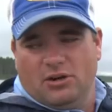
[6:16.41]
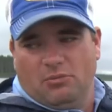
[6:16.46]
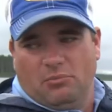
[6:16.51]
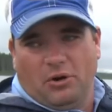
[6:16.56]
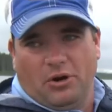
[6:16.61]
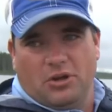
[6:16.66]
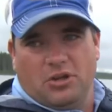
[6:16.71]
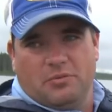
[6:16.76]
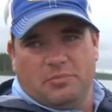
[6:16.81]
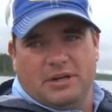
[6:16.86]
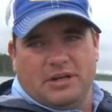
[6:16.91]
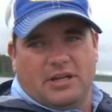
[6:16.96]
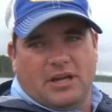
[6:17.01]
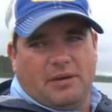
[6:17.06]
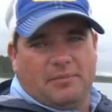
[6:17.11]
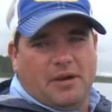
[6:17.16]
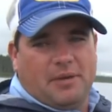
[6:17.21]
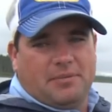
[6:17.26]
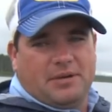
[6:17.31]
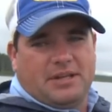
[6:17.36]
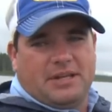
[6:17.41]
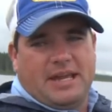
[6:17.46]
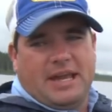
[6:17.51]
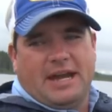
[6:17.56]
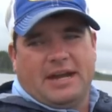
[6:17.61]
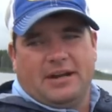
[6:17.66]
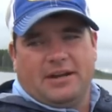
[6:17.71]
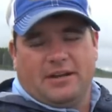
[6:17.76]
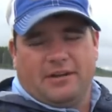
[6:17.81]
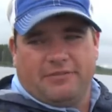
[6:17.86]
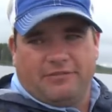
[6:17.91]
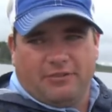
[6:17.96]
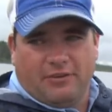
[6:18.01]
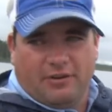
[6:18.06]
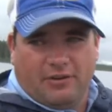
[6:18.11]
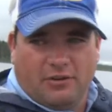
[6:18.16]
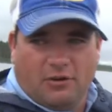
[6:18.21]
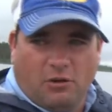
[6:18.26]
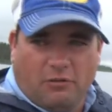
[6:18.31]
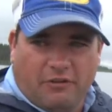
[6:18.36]
know, Mort, you've been coming up to Canada
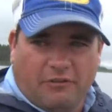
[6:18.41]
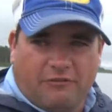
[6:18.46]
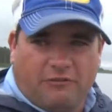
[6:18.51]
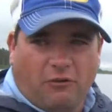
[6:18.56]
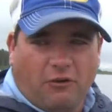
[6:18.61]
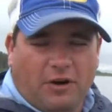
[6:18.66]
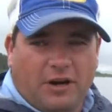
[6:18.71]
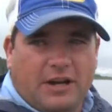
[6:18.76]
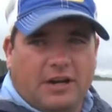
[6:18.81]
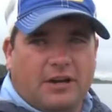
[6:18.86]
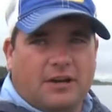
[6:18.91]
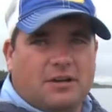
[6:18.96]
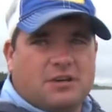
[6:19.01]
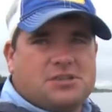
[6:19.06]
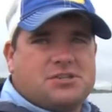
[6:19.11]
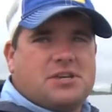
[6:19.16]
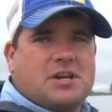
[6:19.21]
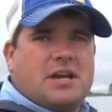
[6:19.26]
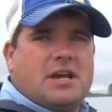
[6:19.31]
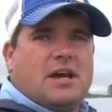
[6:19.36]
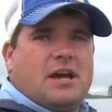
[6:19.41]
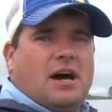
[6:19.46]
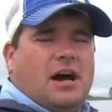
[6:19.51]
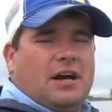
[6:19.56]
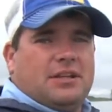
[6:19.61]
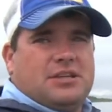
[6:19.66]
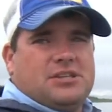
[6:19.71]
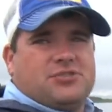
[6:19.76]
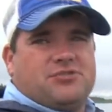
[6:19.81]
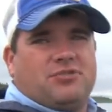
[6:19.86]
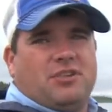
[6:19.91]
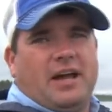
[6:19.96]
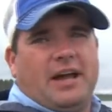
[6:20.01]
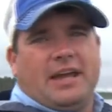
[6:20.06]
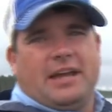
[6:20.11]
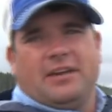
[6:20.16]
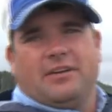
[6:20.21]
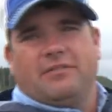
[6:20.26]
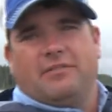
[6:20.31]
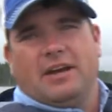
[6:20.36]
for over 40 years on these
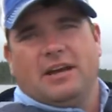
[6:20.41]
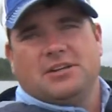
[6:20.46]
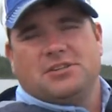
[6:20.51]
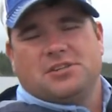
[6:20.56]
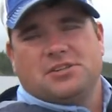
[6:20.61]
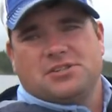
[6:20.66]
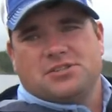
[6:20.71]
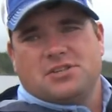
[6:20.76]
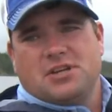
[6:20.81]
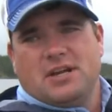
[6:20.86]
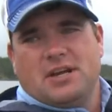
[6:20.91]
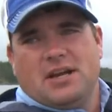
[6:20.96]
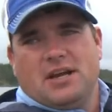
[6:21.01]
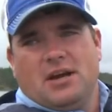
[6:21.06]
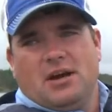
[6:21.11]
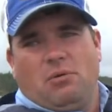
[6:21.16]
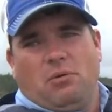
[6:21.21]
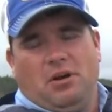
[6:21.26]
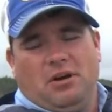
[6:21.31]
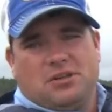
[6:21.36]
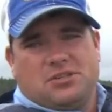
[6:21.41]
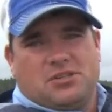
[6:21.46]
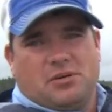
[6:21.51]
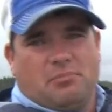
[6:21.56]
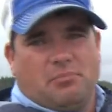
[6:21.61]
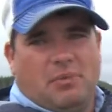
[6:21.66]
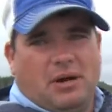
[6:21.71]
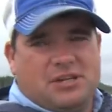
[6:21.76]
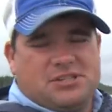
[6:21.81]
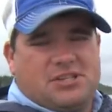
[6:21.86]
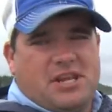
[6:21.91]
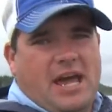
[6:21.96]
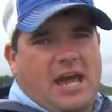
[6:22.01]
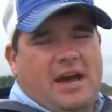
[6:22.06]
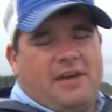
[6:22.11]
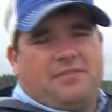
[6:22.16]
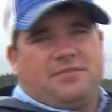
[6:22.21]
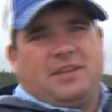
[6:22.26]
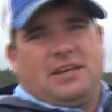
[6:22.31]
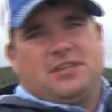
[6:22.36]
flying adventures. What are some
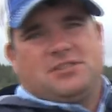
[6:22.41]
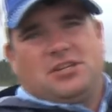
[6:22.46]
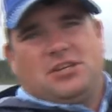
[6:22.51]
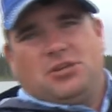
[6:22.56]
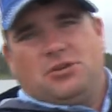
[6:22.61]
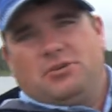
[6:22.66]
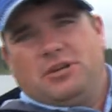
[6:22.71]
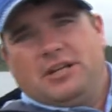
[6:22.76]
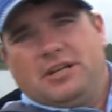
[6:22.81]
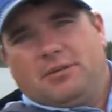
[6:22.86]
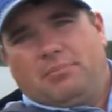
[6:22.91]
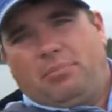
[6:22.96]
must-have things that you need to